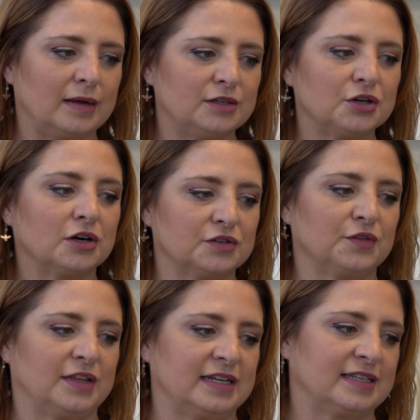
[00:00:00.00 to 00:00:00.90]
charge
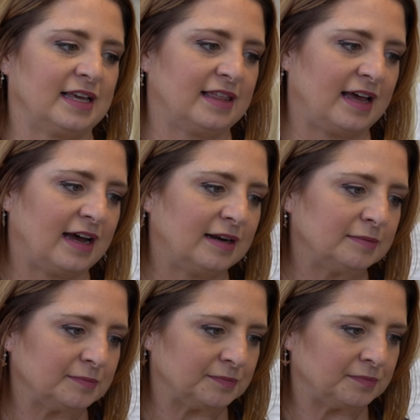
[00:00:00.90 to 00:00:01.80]
for things like that.
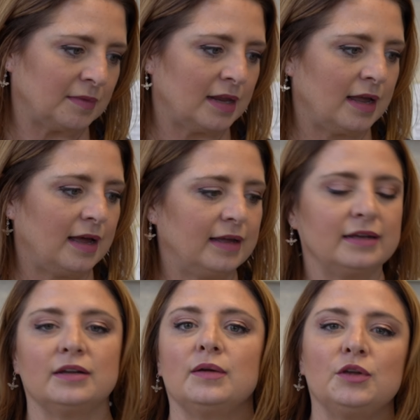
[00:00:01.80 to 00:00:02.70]

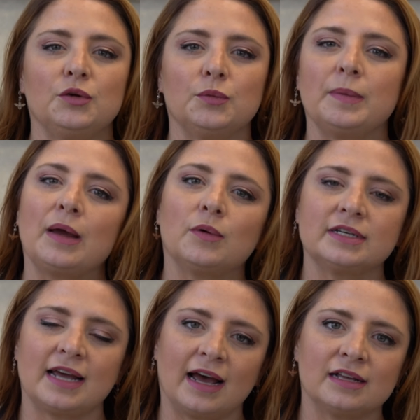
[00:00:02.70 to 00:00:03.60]
You may
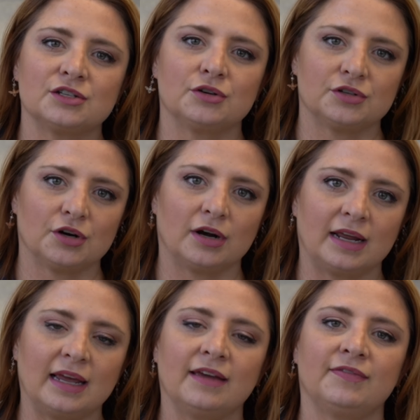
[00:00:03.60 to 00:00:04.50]
want to ask your
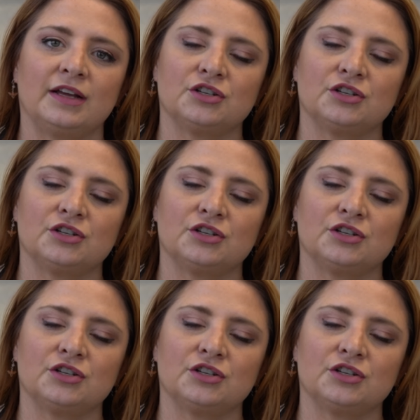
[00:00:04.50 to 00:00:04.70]
attorney if they